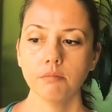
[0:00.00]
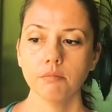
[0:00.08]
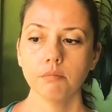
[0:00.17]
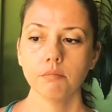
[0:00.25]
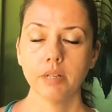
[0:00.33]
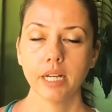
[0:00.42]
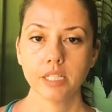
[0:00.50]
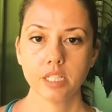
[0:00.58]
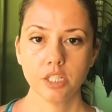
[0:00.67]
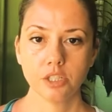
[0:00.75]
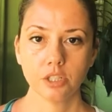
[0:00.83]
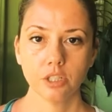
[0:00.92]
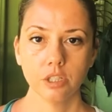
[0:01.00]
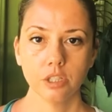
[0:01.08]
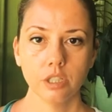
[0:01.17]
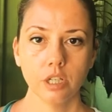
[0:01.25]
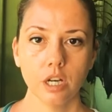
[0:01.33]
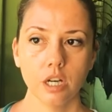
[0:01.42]
my teacher,
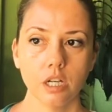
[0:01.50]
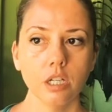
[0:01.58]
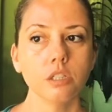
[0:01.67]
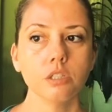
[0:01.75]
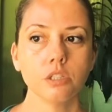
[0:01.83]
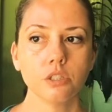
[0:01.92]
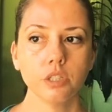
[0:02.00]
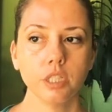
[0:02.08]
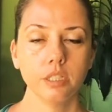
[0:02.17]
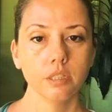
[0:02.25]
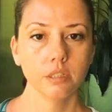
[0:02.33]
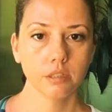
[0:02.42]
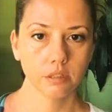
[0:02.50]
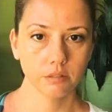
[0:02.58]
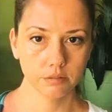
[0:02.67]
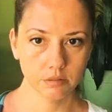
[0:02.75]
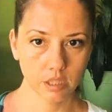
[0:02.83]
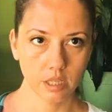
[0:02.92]
Sri
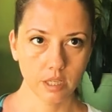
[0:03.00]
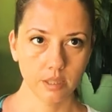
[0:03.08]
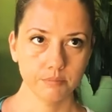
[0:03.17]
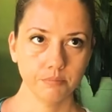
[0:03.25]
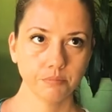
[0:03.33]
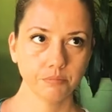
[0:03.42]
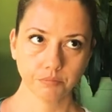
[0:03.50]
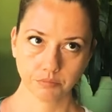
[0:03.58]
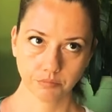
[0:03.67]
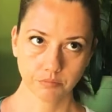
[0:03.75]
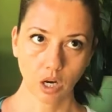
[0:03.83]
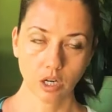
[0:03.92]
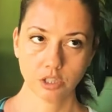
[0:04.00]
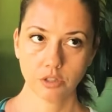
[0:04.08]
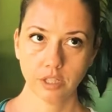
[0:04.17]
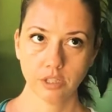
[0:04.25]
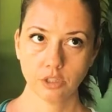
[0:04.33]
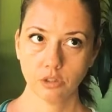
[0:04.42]

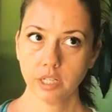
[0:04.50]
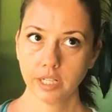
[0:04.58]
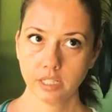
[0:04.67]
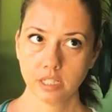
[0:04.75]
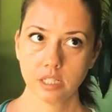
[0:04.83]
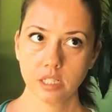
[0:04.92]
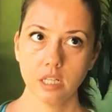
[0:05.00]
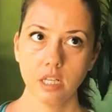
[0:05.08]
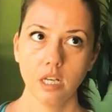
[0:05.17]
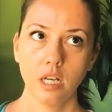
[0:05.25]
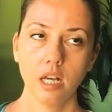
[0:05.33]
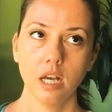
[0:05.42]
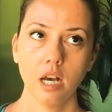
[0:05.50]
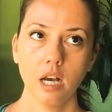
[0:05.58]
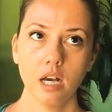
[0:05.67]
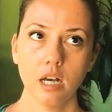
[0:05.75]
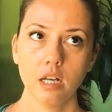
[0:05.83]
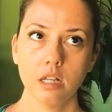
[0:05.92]
Arsharat Joyce,
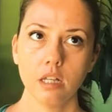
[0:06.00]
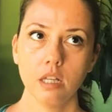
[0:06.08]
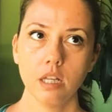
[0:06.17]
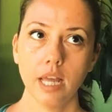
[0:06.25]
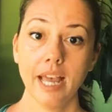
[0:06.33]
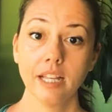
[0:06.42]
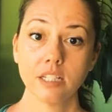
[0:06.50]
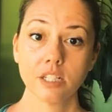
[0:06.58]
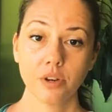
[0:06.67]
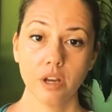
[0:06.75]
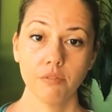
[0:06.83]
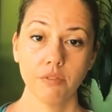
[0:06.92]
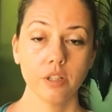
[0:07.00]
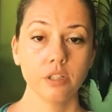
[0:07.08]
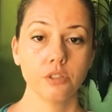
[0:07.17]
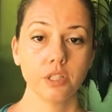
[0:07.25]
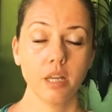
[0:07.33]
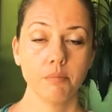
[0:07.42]
and his grandfather,
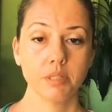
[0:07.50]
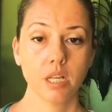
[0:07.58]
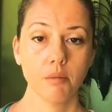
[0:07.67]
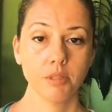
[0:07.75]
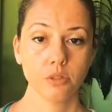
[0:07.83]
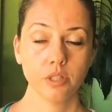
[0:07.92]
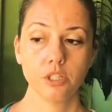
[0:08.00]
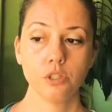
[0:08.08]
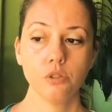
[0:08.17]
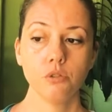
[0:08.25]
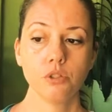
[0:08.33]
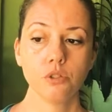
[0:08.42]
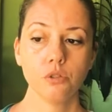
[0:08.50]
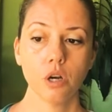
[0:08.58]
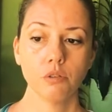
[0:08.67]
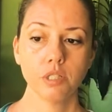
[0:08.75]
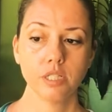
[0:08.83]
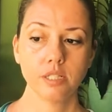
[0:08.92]
Sri K. Patabi Joyce, used to
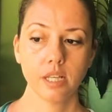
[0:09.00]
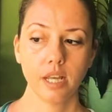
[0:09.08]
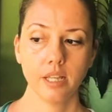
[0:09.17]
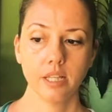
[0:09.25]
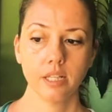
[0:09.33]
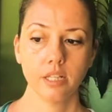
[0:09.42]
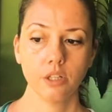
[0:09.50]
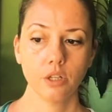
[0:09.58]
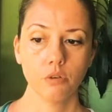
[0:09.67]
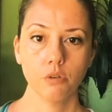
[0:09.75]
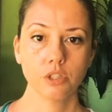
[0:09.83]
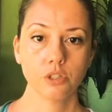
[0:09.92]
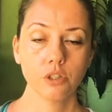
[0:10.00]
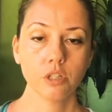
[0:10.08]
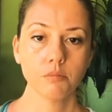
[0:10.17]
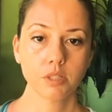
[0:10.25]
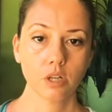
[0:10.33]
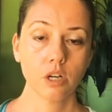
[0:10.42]
always say that, a Surya
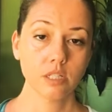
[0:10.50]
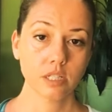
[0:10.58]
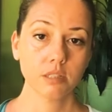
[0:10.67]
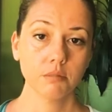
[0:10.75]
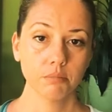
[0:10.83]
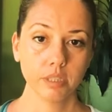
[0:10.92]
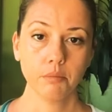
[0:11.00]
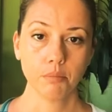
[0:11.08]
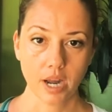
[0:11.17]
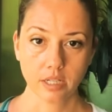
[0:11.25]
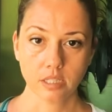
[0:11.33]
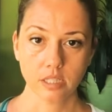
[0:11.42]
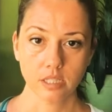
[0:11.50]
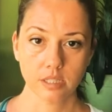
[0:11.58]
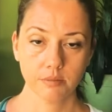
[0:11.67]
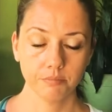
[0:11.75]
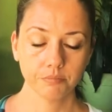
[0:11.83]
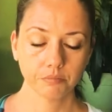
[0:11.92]
Namaskar is a complete practice.
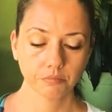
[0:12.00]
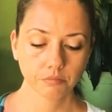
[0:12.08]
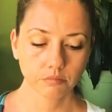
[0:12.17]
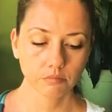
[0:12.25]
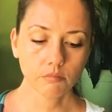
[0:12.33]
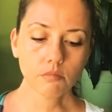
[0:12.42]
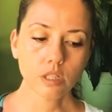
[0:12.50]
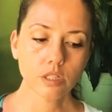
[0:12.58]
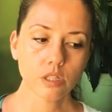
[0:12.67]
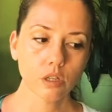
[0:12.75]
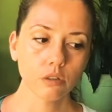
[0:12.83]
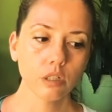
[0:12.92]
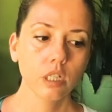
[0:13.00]
So